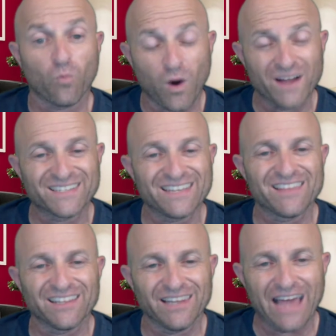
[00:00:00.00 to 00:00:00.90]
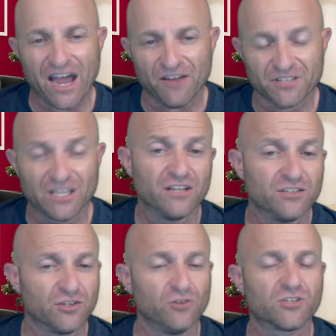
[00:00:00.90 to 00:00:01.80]
what did the left
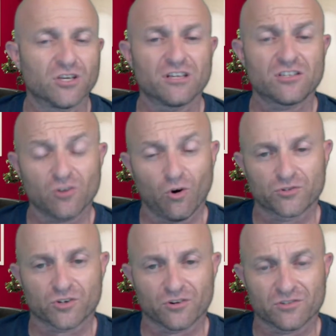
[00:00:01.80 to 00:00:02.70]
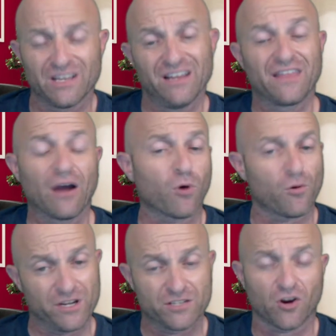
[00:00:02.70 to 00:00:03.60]
do to the soldiers that were
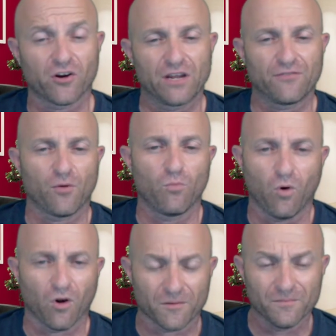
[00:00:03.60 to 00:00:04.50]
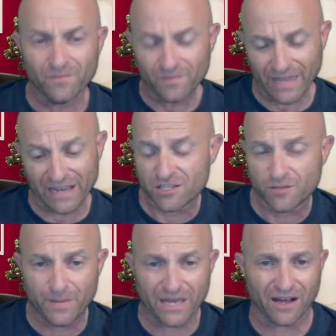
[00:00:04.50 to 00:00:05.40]
returning from war? They
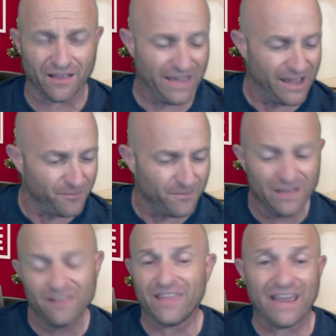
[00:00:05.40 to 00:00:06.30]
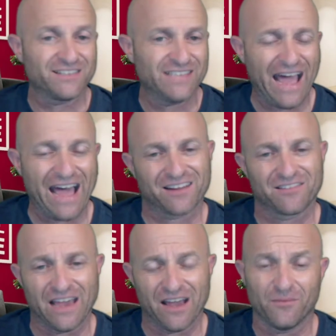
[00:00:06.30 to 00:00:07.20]
spit on them. They attacked
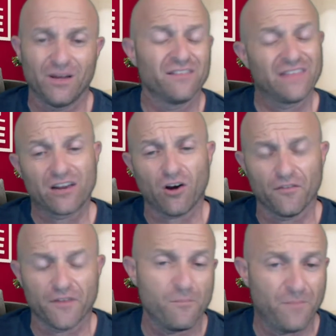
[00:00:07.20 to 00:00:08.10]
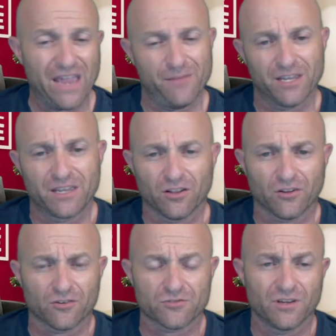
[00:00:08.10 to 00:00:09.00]
them. They called them baby
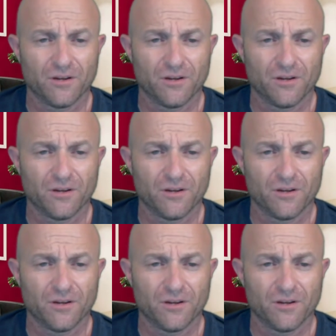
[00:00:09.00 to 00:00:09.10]
killers.